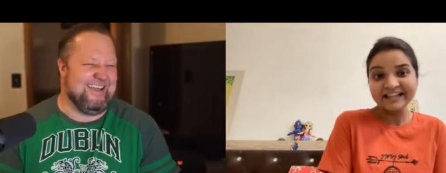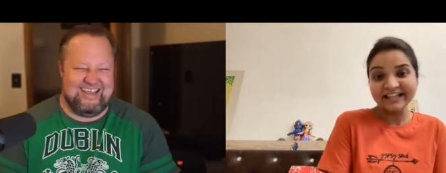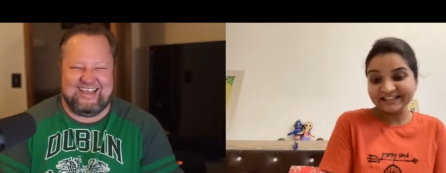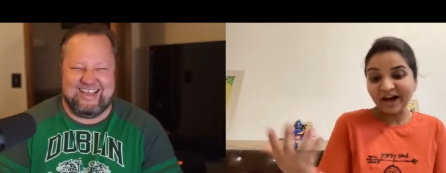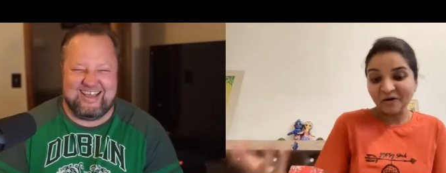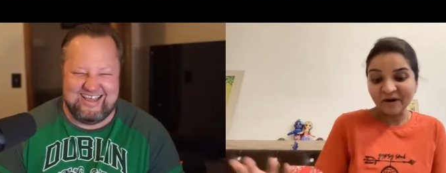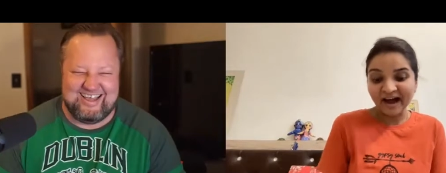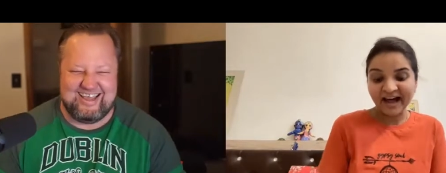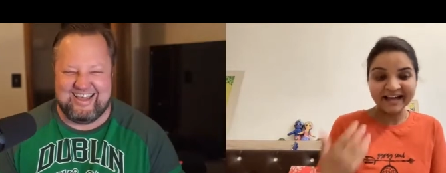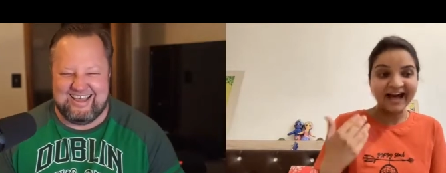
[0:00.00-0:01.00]
Speaker 1: that's how
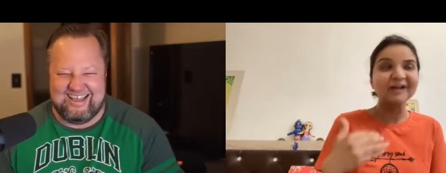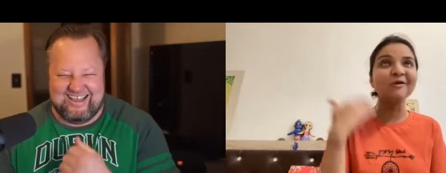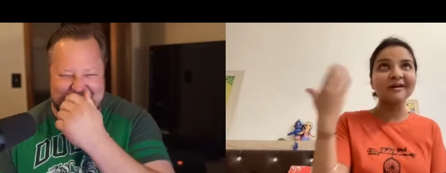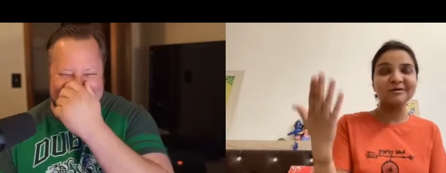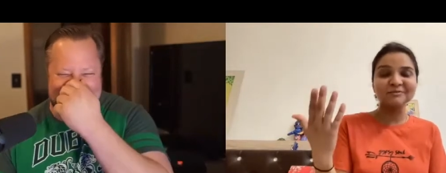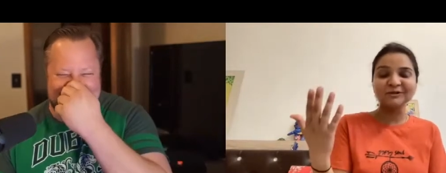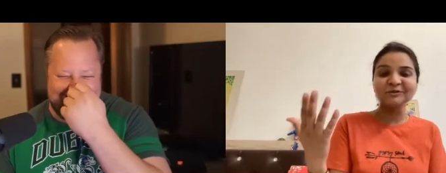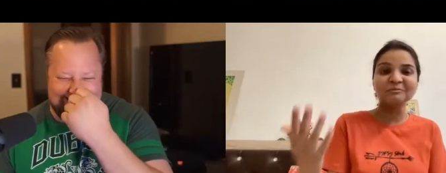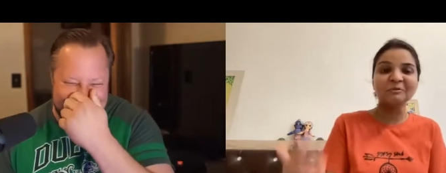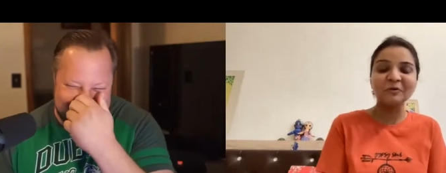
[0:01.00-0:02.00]
I, I look up to
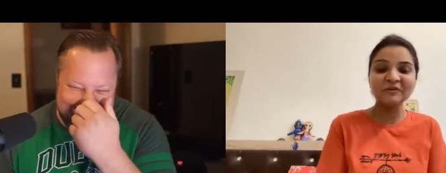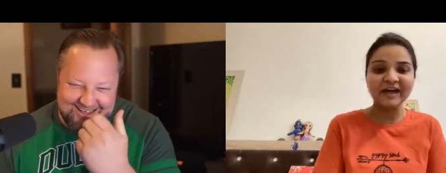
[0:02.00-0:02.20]
you both.